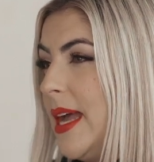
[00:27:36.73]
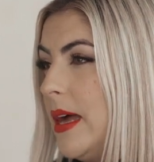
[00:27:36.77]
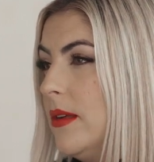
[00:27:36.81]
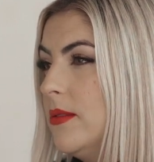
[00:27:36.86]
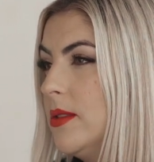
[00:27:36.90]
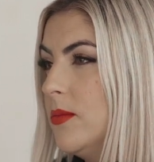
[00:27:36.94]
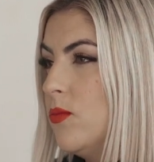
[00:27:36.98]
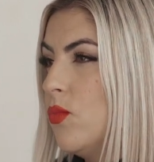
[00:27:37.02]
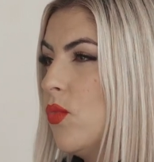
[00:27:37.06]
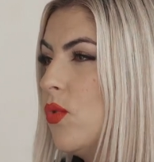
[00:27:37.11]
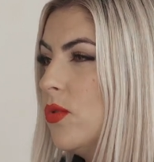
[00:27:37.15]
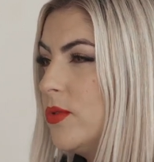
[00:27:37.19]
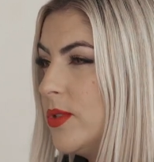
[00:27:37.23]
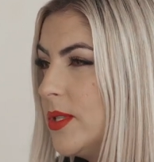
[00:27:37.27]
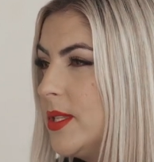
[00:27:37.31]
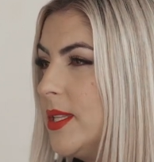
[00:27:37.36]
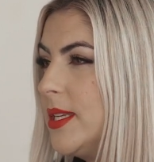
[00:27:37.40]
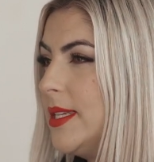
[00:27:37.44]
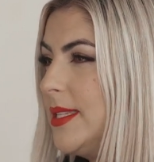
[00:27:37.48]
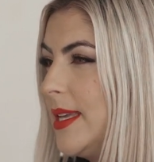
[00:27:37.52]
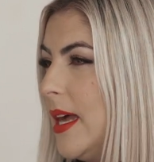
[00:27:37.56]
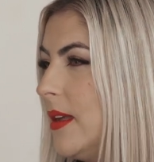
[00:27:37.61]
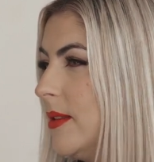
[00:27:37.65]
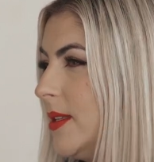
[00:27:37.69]

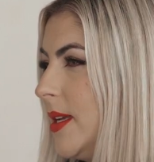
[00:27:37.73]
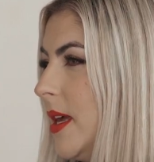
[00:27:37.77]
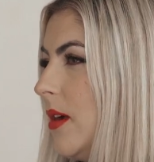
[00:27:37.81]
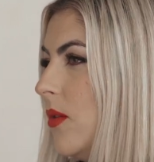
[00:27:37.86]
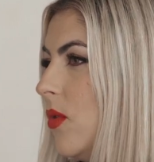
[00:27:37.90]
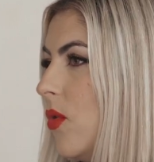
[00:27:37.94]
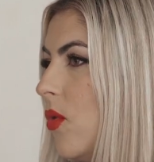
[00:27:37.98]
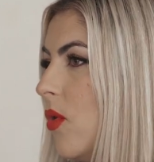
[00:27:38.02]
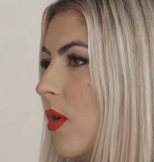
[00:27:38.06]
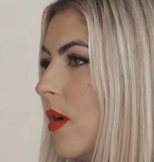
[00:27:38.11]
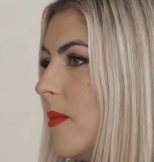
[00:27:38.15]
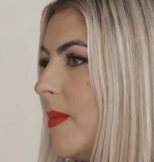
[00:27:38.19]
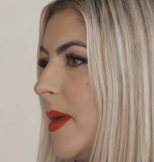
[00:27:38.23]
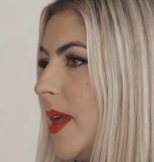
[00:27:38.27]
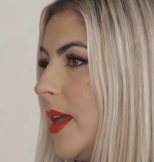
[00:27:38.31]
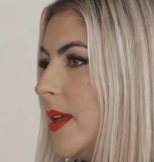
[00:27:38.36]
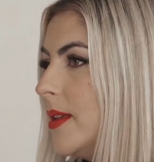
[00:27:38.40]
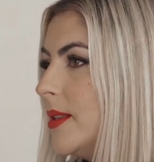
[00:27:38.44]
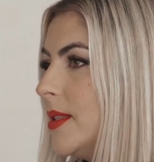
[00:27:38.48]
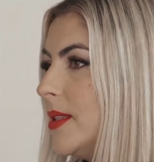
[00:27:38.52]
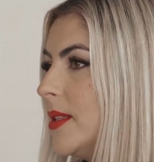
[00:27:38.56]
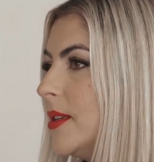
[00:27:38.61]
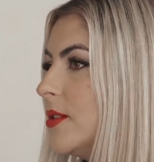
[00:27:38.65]
mostly downtown core based.